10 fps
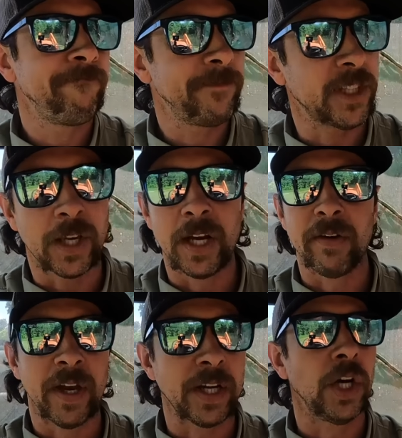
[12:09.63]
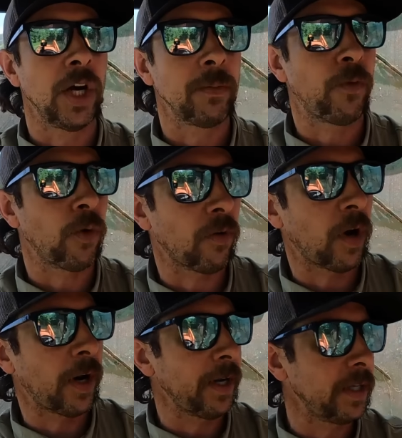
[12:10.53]
Just getting everything done before it
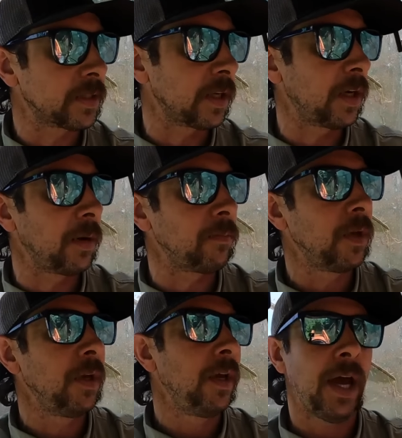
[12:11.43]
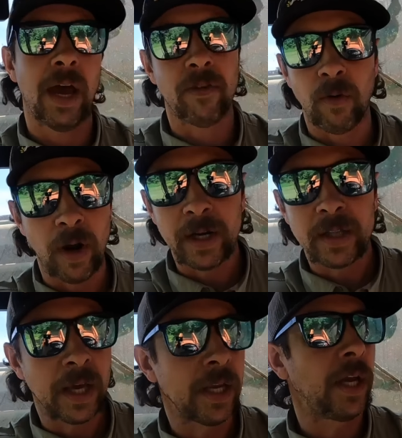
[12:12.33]
rains. Haven't
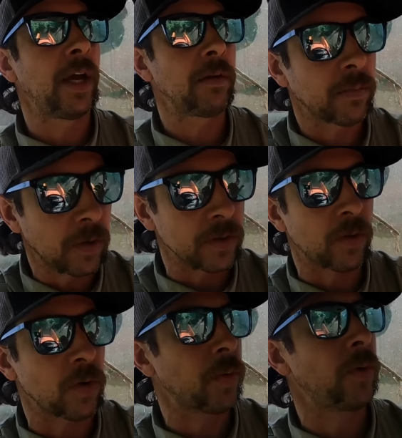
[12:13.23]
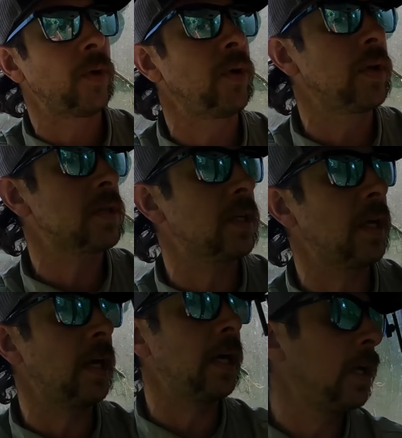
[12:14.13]
raked that yet because, of course, we were doing this
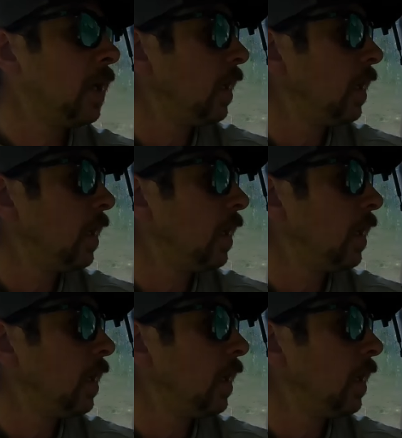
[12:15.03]
today.